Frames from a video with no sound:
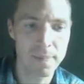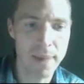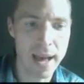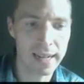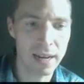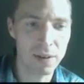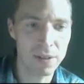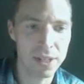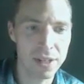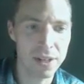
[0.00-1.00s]
Back
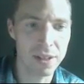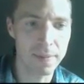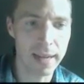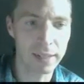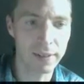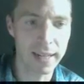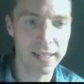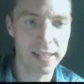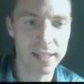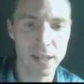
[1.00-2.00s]
out to the My
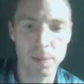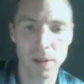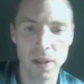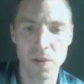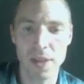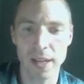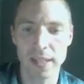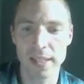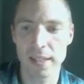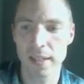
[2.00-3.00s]
Grades, a couple other
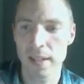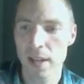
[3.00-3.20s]
things.